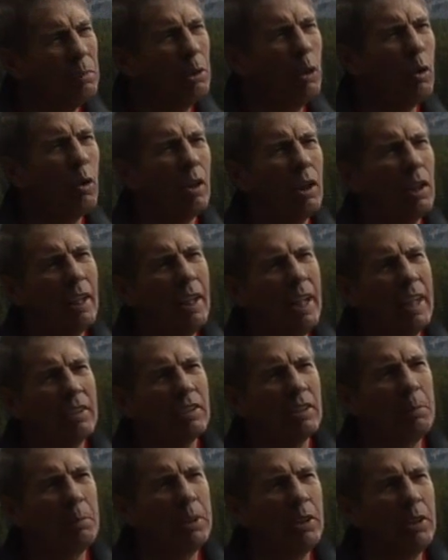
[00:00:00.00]
them
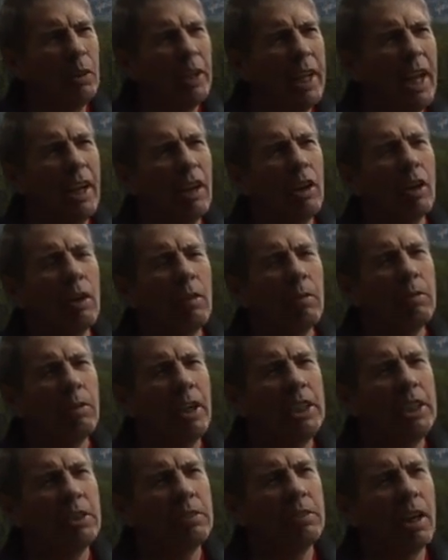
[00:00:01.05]
cordelettes. I mean, you can't call
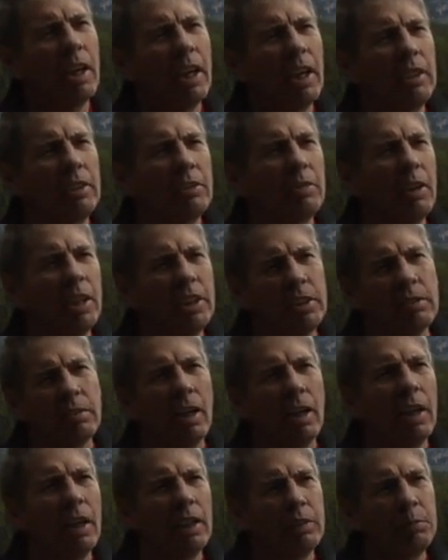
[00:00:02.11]
french fries french
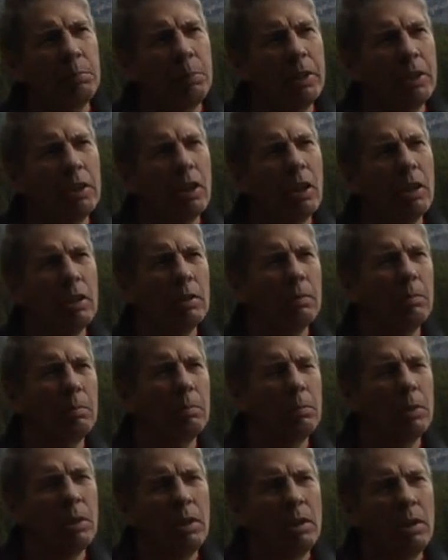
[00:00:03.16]
fries, but you can call
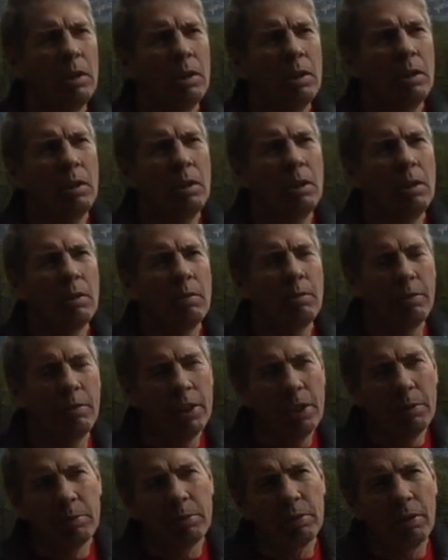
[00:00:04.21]
them
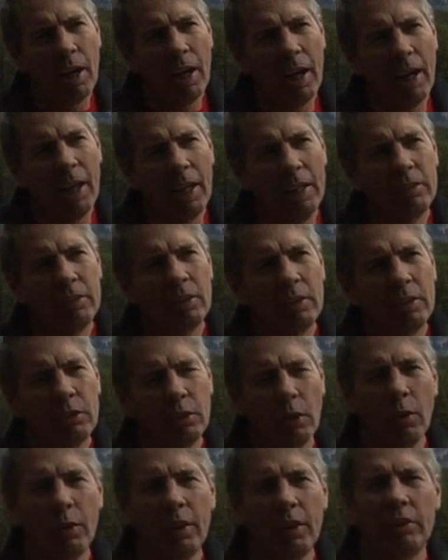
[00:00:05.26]
freedom fries.
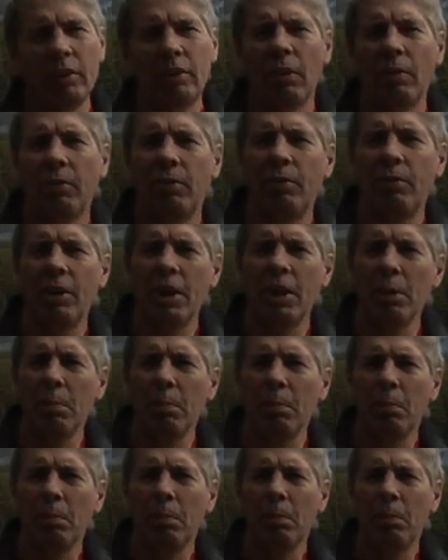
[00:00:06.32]
So this is a
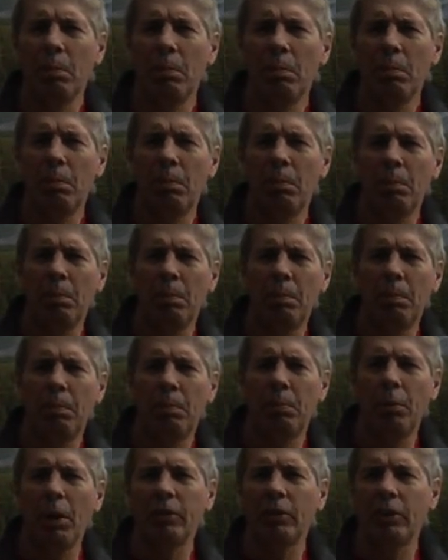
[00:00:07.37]
freedom
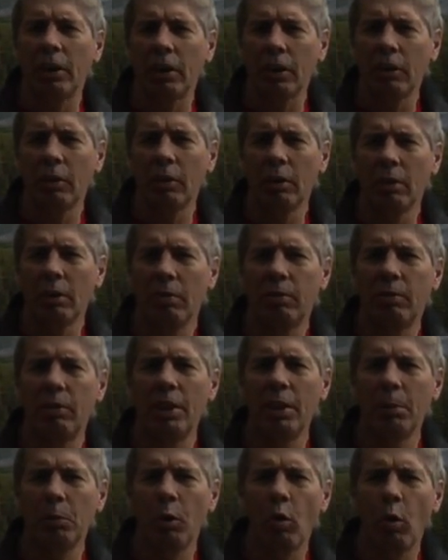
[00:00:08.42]
Prusik or
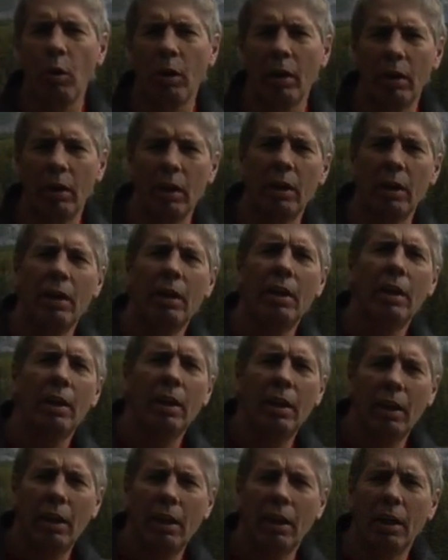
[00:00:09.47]
Freedom Cord.
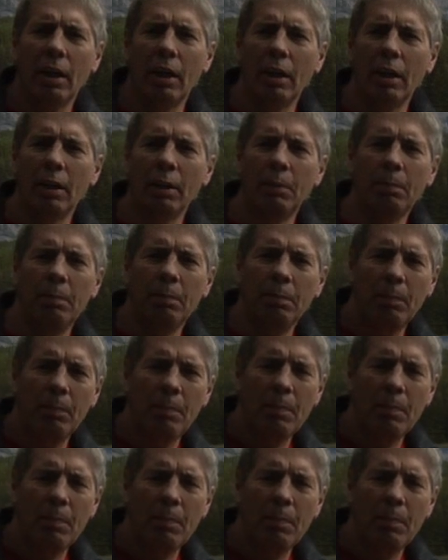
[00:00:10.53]
Um,